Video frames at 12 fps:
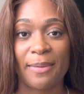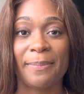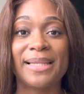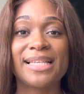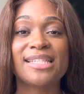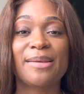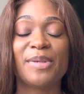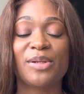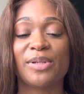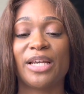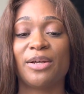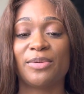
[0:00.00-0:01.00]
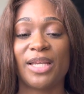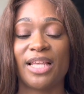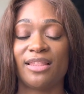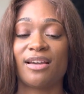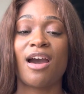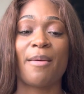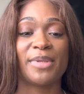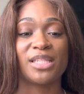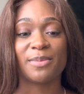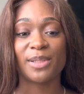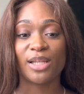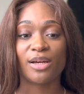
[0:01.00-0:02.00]
Please let me know down in the comments
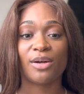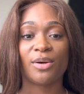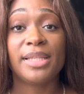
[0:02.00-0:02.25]
below.